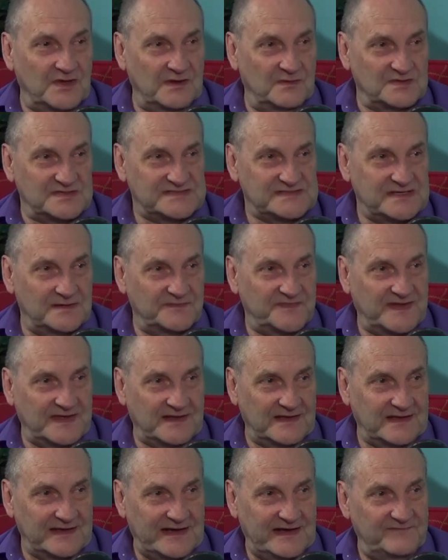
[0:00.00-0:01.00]
it was
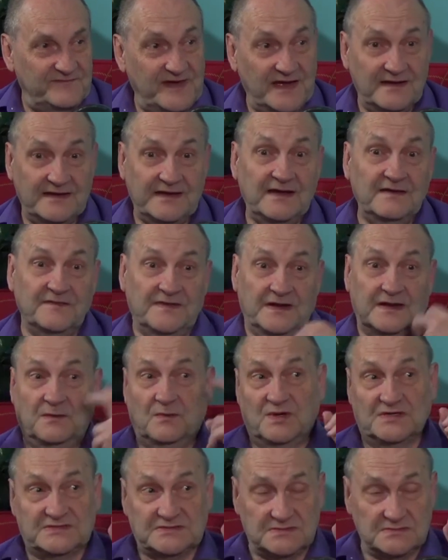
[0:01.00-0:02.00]
something that I found out that I
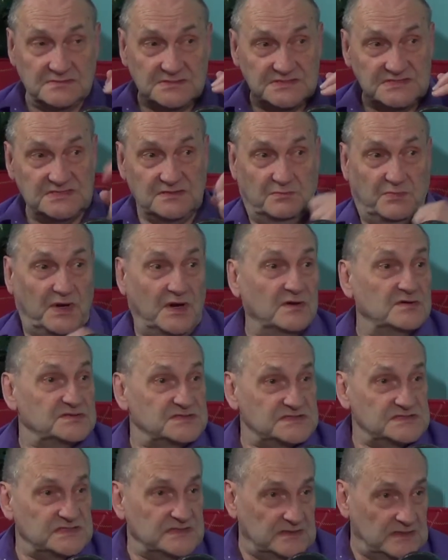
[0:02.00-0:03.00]
wasn't
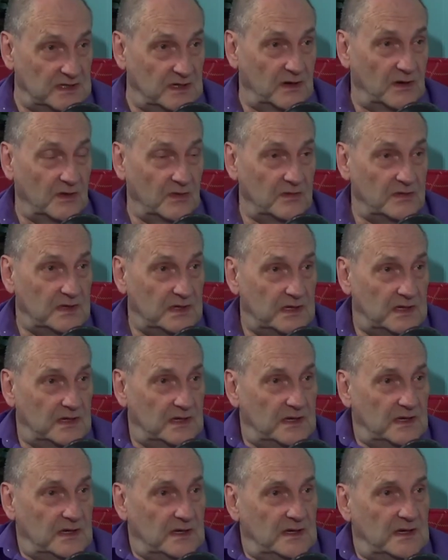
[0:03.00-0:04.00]
supposed to know.
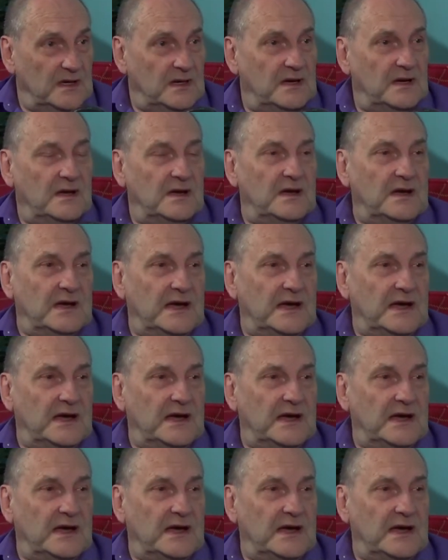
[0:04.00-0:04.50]
Okay.